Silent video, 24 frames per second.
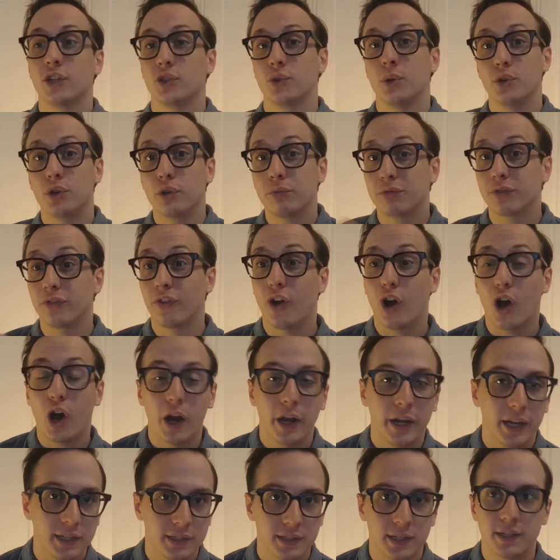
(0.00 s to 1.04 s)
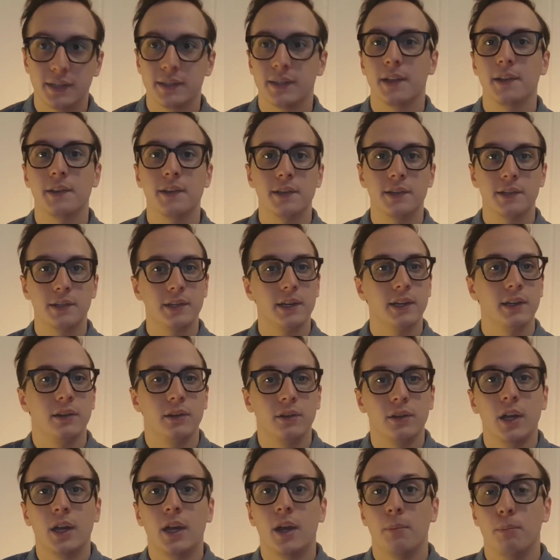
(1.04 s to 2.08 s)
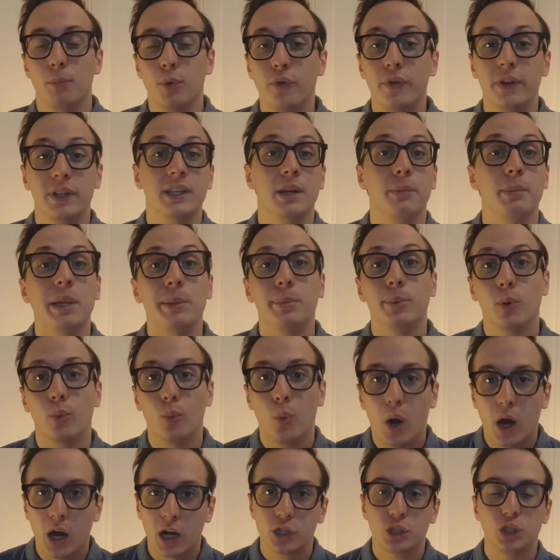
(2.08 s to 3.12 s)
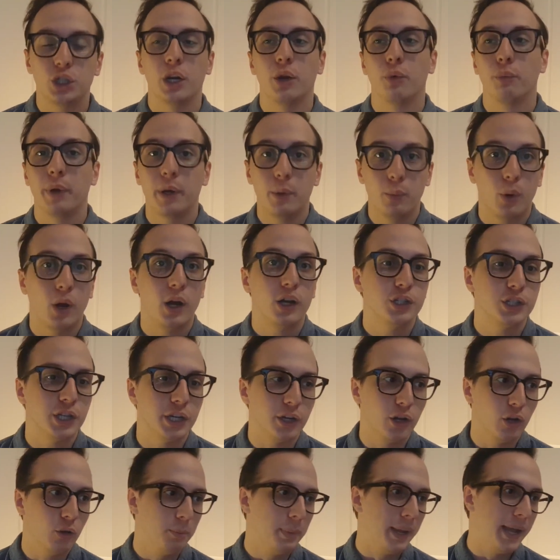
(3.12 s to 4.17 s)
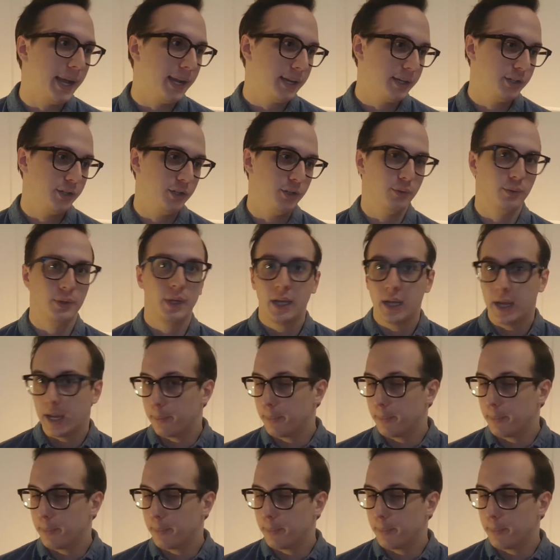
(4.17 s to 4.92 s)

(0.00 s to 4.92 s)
So in terms of audiences, this is still movies that people watch and rewatch and go back to.